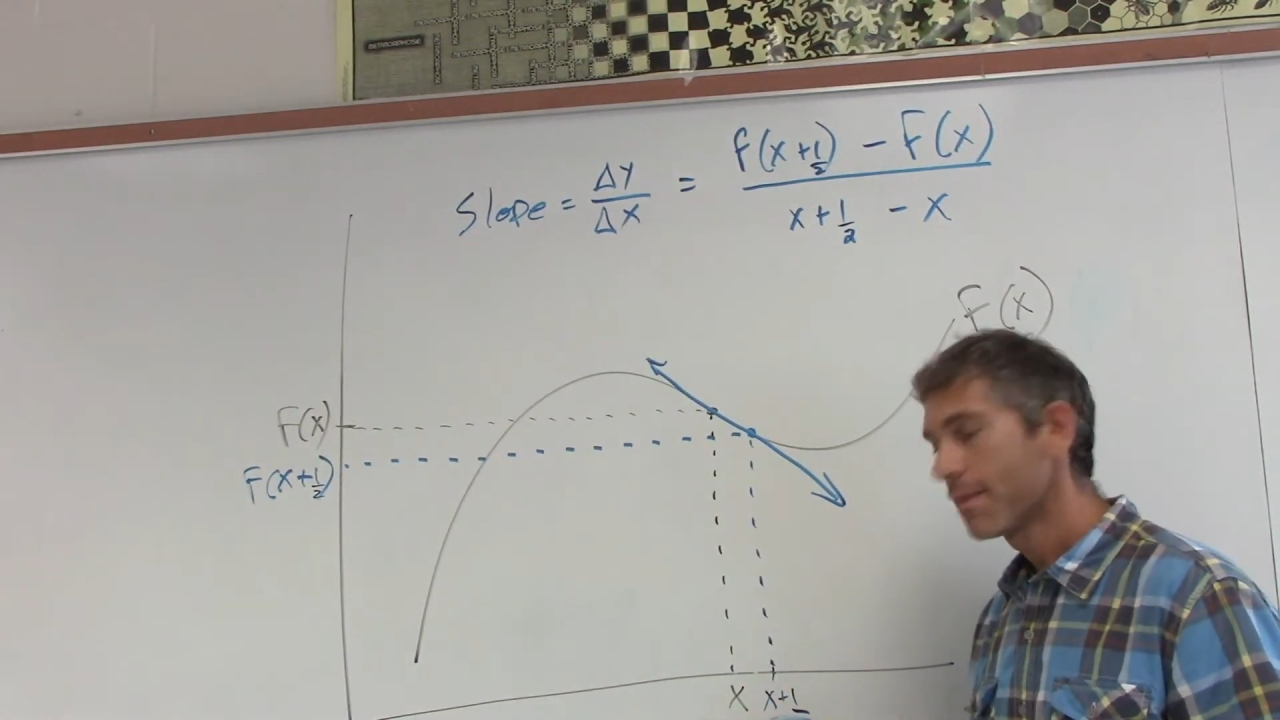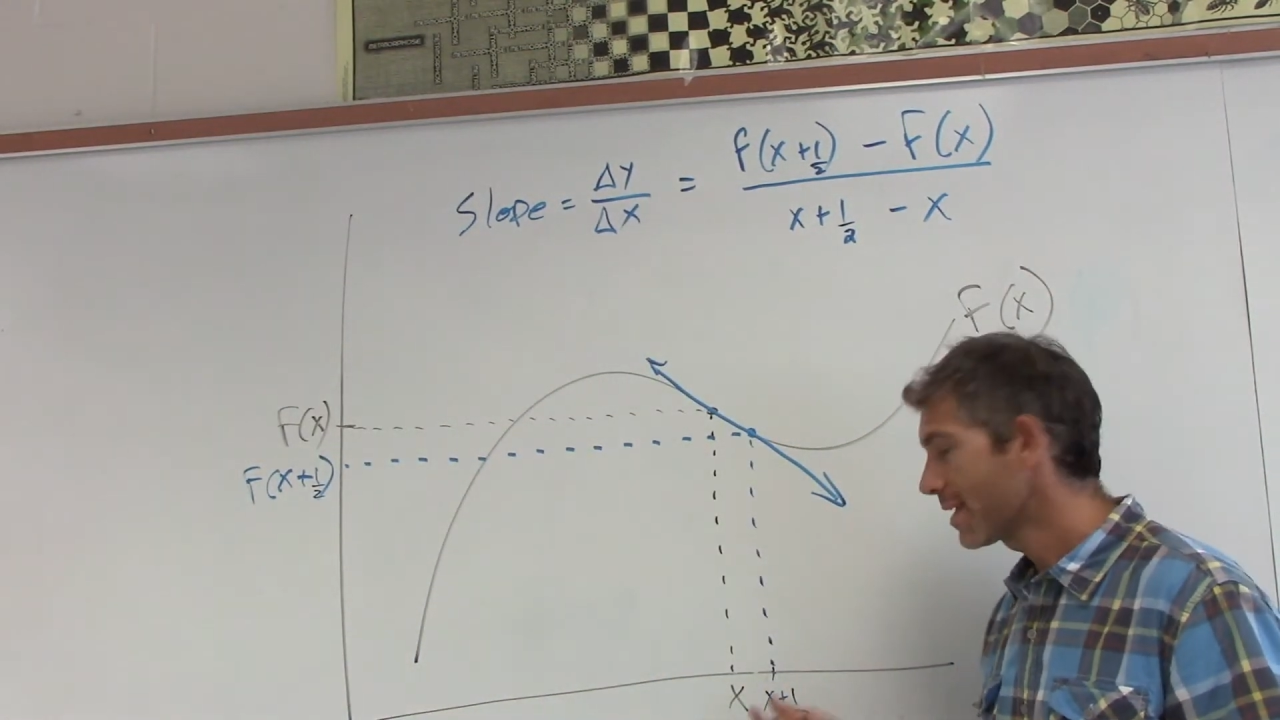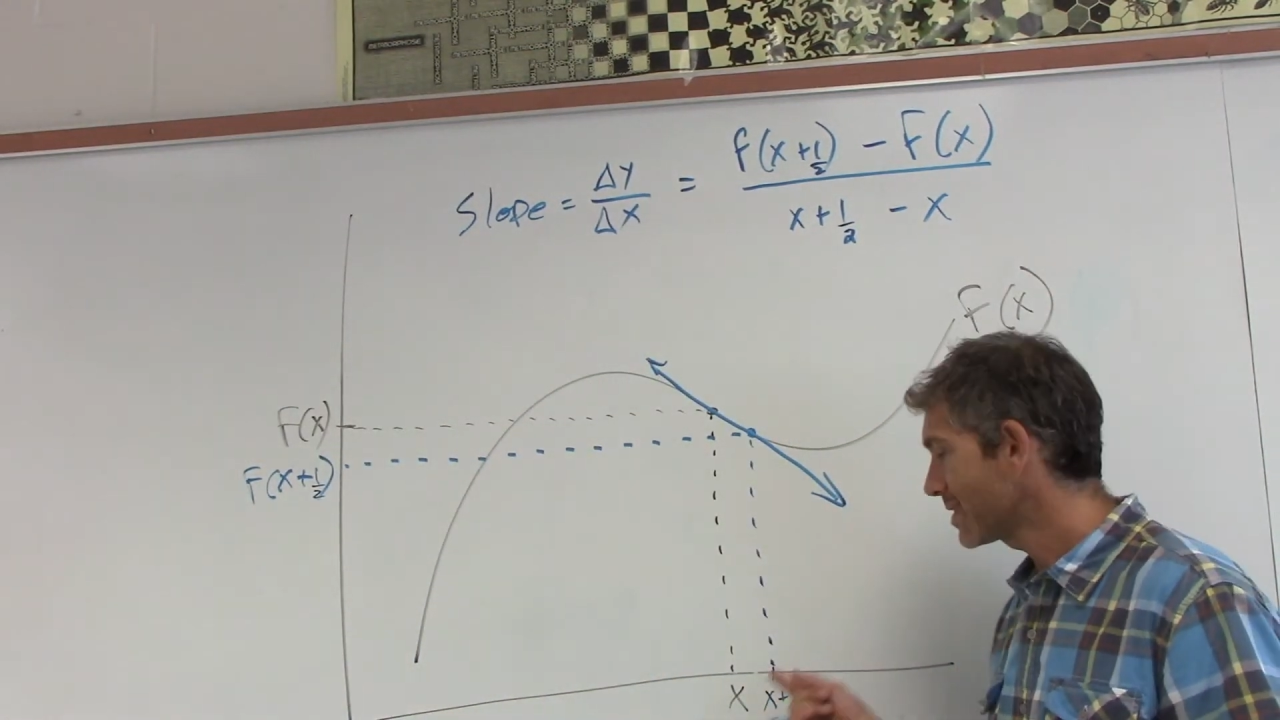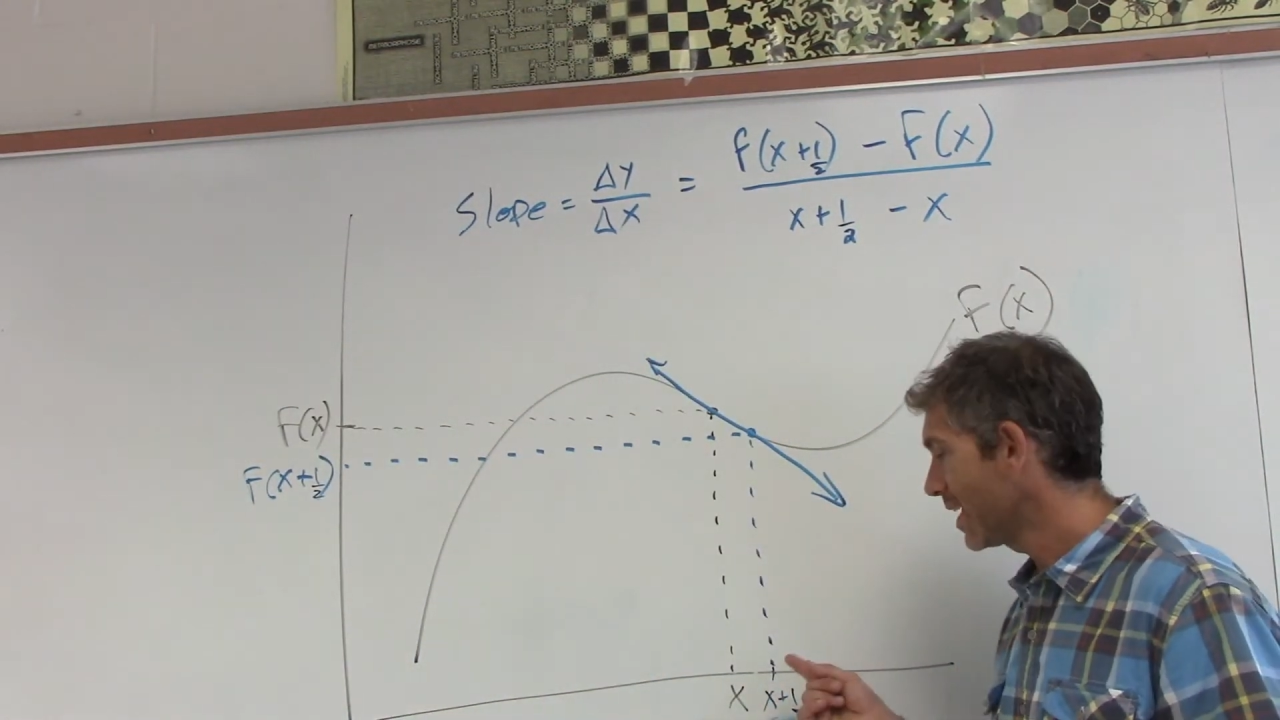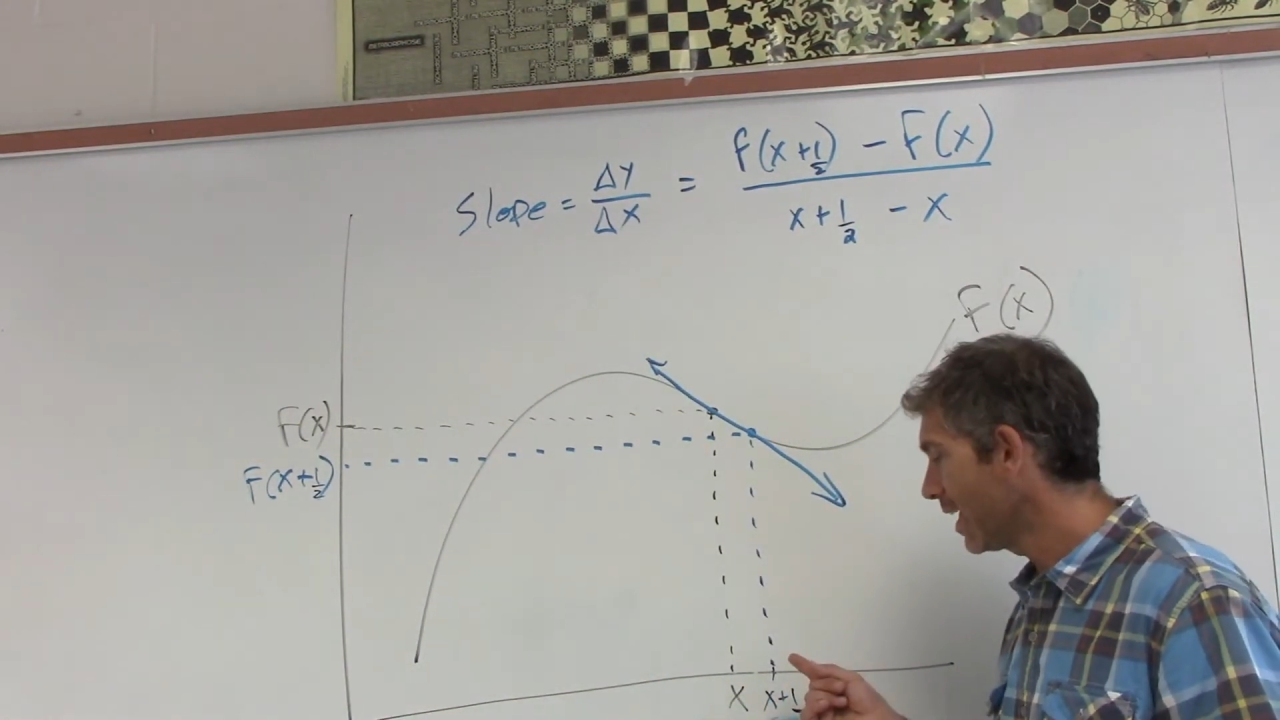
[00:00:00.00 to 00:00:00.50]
that's